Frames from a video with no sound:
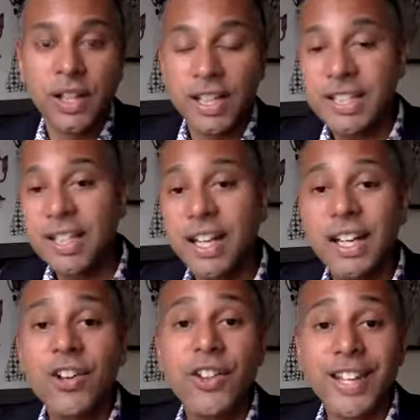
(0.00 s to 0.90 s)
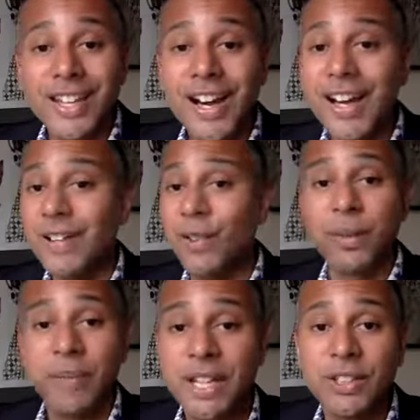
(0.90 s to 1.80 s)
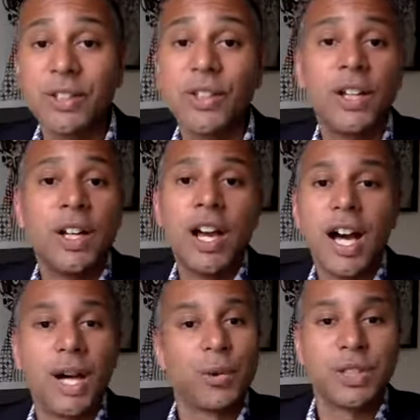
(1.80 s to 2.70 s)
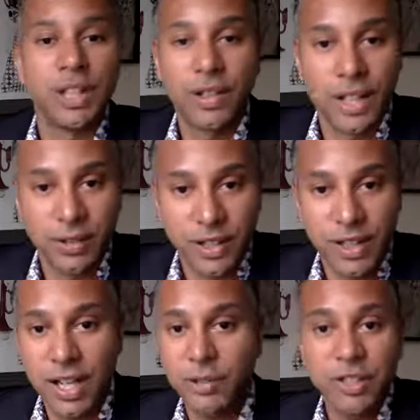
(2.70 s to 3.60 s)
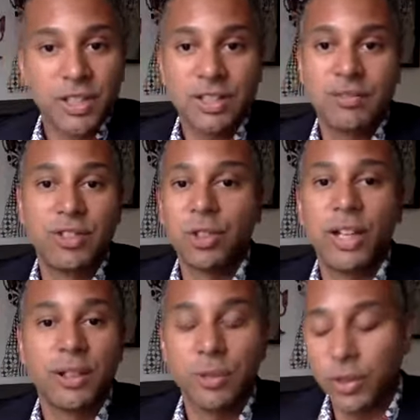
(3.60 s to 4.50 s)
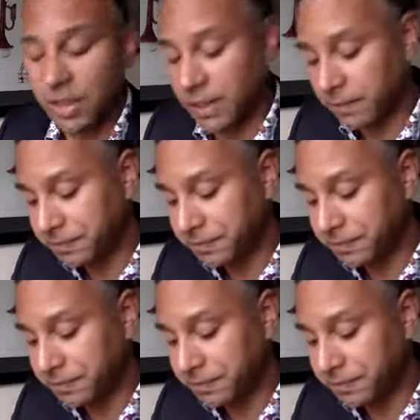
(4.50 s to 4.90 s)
Until I got the guide or the mentor, I wasn't going anywhere. I was just treading water.